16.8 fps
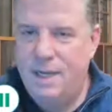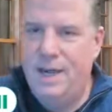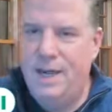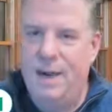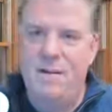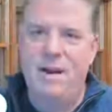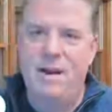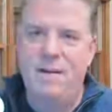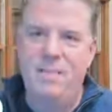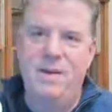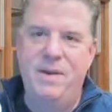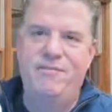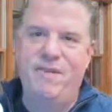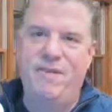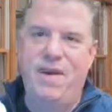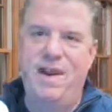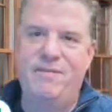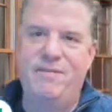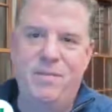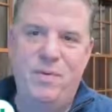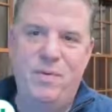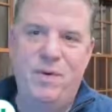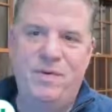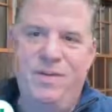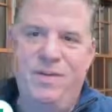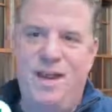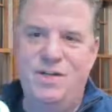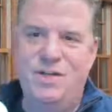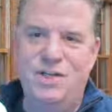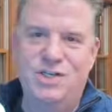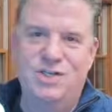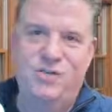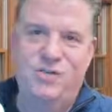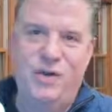Now, I'm not a big fan of
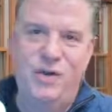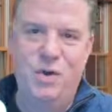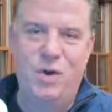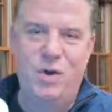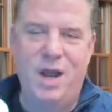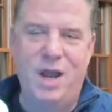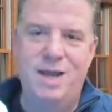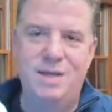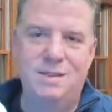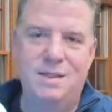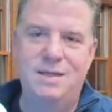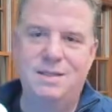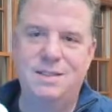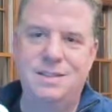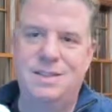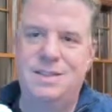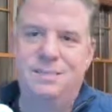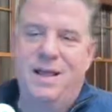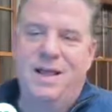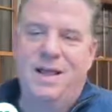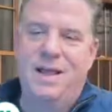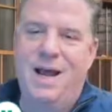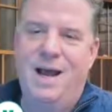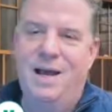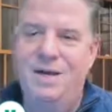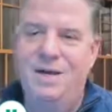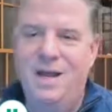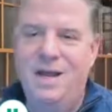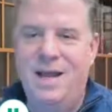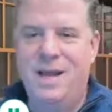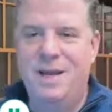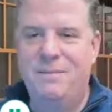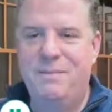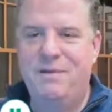abbreviations for you guys. I usually spell it out,
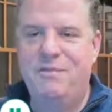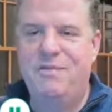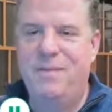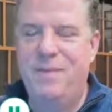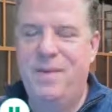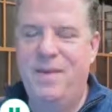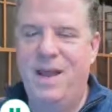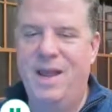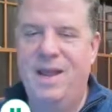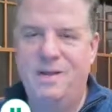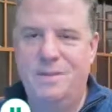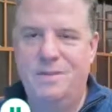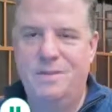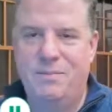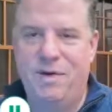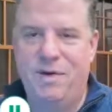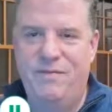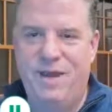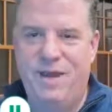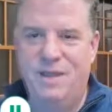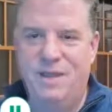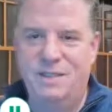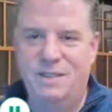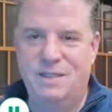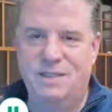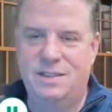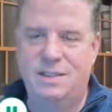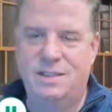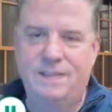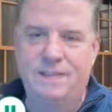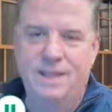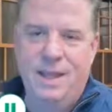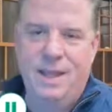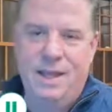but for me, I use abbreviations.